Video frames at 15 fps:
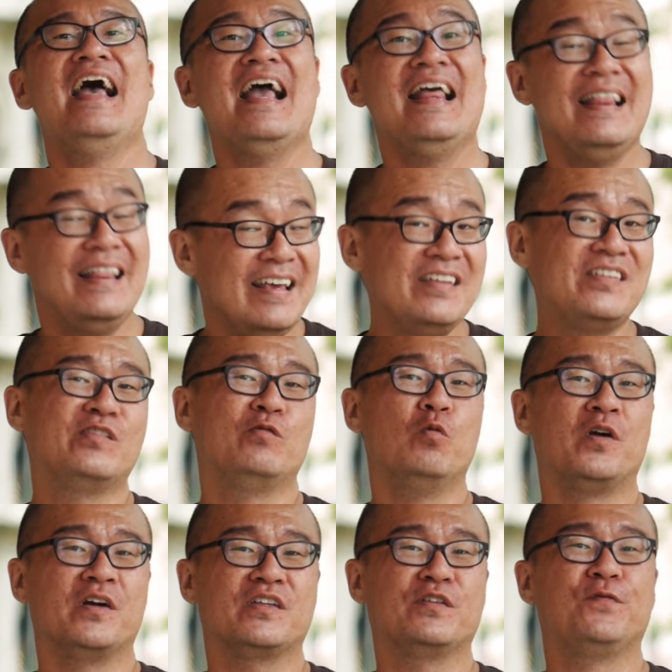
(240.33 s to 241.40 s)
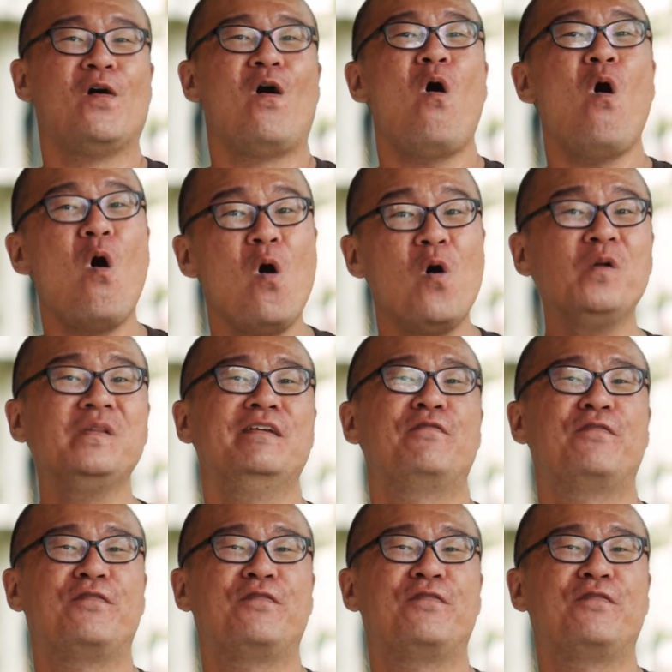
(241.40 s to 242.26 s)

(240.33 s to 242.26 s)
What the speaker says: And this works for all the